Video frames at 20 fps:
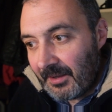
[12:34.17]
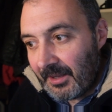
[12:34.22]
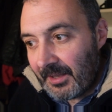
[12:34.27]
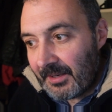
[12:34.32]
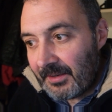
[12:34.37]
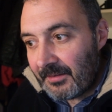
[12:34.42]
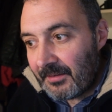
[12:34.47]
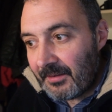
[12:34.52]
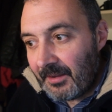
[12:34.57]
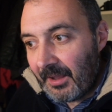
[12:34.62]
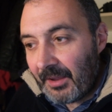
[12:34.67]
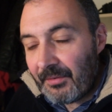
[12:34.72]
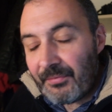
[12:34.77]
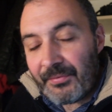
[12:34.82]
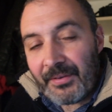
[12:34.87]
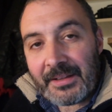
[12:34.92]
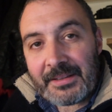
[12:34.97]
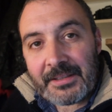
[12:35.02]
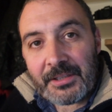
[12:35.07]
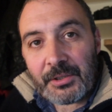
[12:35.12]
And I
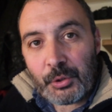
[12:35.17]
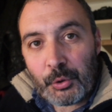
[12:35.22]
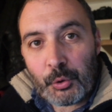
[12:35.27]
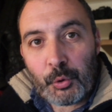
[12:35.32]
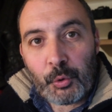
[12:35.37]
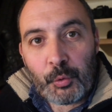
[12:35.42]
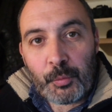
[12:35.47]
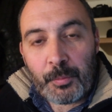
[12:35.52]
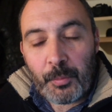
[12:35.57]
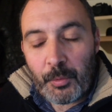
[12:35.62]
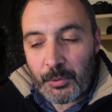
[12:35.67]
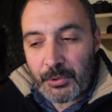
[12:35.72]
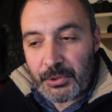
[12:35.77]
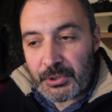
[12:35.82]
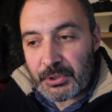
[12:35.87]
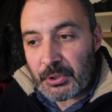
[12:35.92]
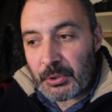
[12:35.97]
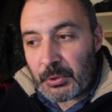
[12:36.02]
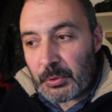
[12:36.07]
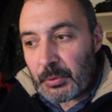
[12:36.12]
felt it no more
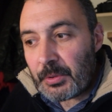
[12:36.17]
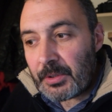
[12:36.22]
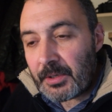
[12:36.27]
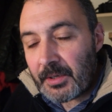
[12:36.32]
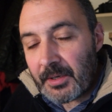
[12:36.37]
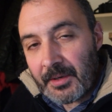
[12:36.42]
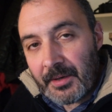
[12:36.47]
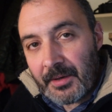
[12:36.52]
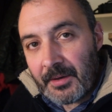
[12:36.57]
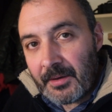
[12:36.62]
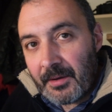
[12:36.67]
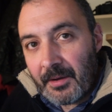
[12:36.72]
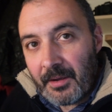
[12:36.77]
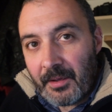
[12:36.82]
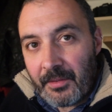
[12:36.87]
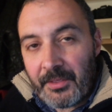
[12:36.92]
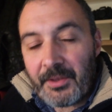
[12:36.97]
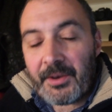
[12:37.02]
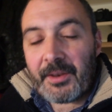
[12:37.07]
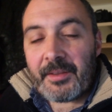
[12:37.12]
so
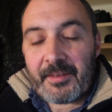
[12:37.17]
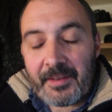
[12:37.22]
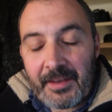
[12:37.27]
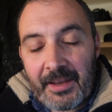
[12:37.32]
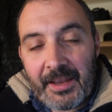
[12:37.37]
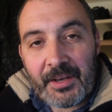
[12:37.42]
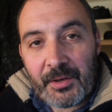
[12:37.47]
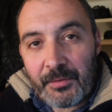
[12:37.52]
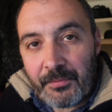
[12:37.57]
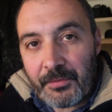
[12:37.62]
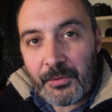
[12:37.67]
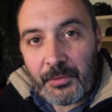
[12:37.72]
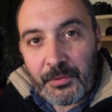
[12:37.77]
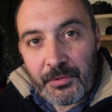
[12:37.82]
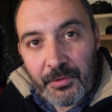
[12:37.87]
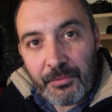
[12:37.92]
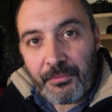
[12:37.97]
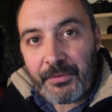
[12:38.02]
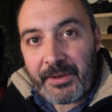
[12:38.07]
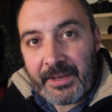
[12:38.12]
than at the end of
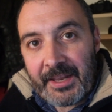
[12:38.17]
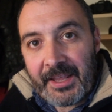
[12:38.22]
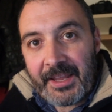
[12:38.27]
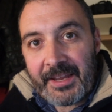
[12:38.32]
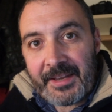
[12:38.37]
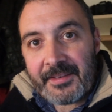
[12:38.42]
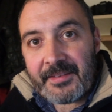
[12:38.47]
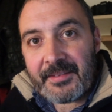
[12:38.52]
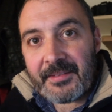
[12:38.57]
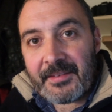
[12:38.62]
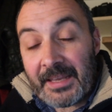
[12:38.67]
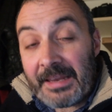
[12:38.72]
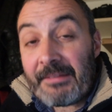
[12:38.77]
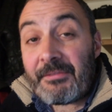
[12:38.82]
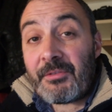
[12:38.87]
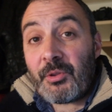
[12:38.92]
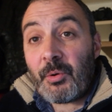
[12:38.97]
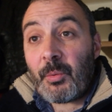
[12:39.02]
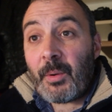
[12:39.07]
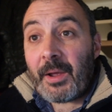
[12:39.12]
those 3 days.
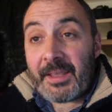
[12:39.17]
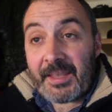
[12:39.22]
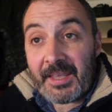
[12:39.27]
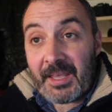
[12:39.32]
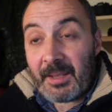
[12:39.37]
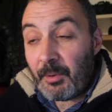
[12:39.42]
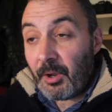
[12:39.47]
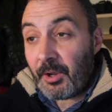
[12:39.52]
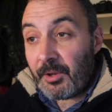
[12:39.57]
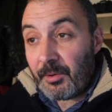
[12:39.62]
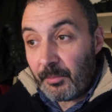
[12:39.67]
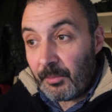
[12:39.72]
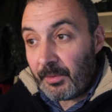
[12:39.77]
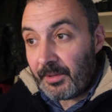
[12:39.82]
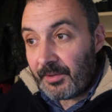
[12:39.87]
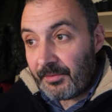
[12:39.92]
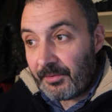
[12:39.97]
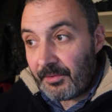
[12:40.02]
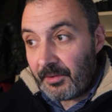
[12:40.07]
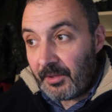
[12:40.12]
Even though I came out
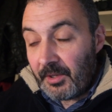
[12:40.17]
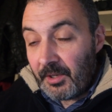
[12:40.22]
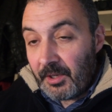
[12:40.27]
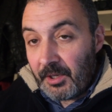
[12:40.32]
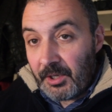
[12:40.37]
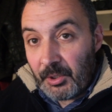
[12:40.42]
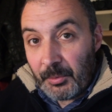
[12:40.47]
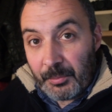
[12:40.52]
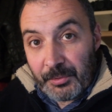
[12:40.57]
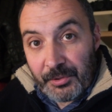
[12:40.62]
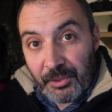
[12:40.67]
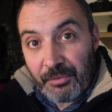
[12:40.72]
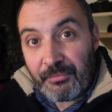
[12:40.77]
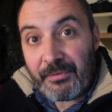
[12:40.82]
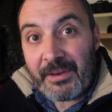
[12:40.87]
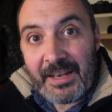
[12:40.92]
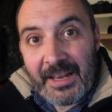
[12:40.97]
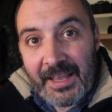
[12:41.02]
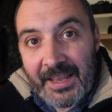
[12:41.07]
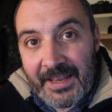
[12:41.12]
with, you know, it was
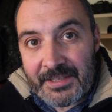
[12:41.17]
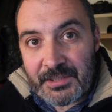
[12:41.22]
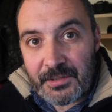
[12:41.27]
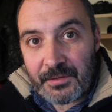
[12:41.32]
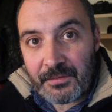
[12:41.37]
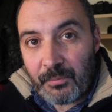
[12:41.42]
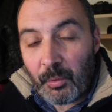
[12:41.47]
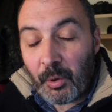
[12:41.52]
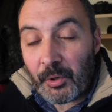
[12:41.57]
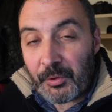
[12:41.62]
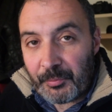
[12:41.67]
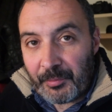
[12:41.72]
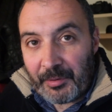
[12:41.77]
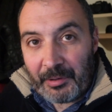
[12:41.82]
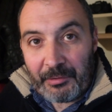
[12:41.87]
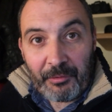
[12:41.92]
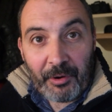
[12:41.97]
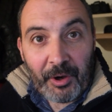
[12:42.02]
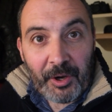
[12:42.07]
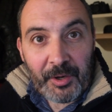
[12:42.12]
3 days of wandering
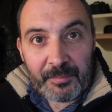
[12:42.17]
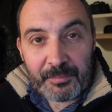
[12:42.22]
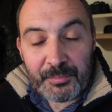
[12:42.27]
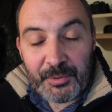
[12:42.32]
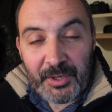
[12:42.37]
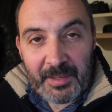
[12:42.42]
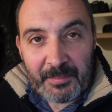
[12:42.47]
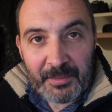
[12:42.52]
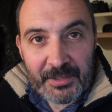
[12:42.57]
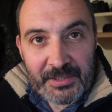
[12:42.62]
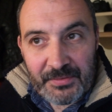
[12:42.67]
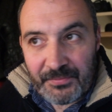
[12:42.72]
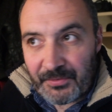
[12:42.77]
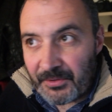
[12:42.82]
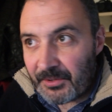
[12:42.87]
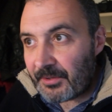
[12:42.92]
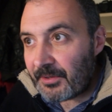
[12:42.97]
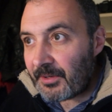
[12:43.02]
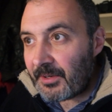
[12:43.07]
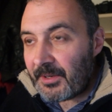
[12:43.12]
around pretty much
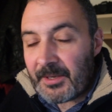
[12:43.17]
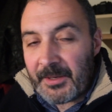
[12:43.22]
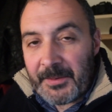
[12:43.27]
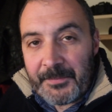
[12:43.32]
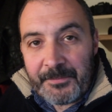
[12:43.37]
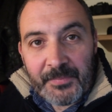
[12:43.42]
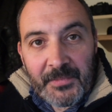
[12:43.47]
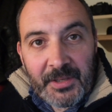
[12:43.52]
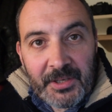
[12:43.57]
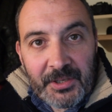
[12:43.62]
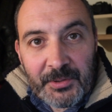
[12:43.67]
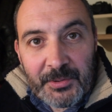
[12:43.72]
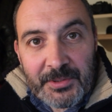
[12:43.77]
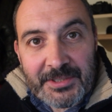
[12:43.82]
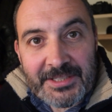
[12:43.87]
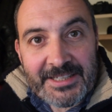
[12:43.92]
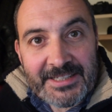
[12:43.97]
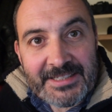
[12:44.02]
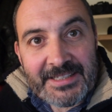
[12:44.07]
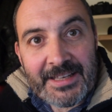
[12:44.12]
for, you know,
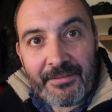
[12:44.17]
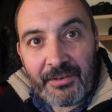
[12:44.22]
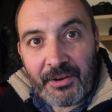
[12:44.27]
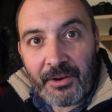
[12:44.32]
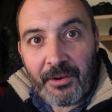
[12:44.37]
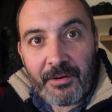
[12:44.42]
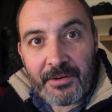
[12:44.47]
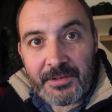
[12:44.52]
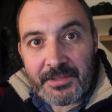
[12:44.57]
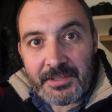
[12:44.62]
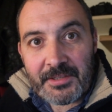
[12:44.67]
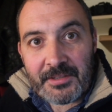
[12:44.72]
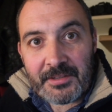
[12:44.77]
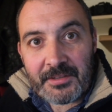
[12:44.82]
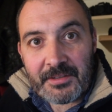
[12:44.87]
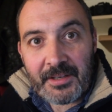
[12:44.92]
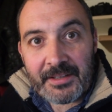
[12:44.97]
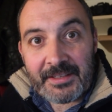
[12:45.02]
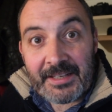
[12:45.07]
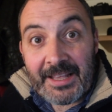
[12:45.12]
6-7 hours
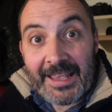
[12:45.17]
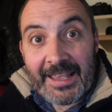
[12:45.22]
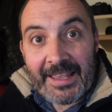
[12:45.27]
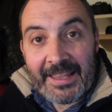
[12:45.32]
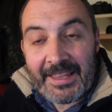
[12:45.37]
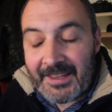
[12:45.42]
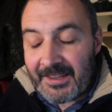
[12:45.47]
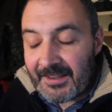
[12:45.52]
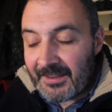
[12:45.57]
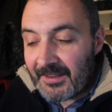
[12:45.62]
a day.